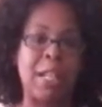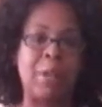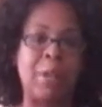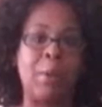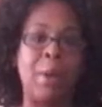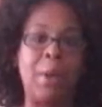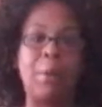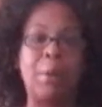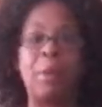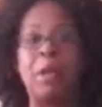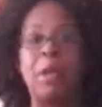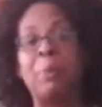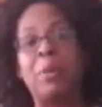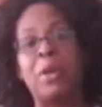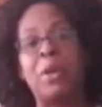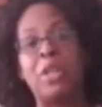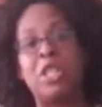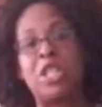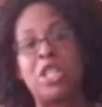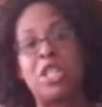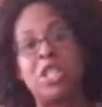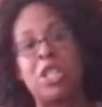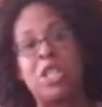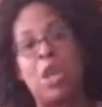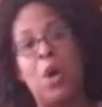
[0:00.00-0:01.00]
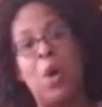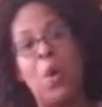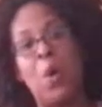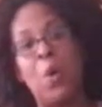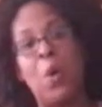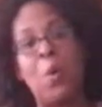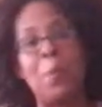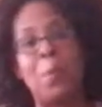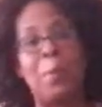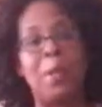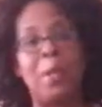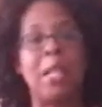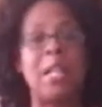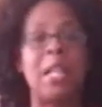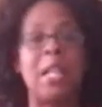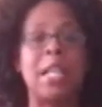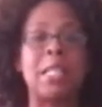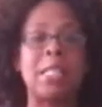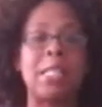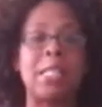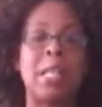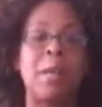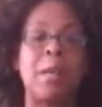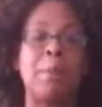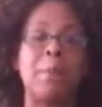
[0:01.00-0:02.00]
I know I want to purchase a home in the
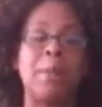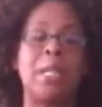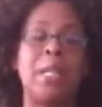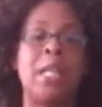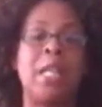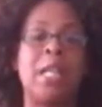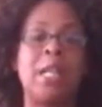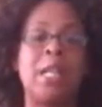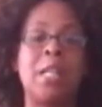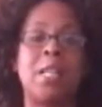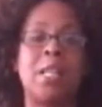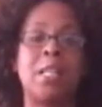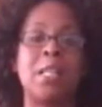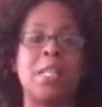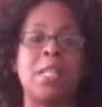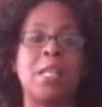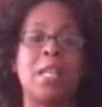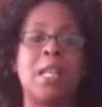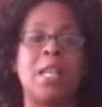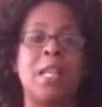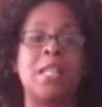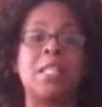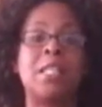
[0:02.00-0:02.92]
next couple of years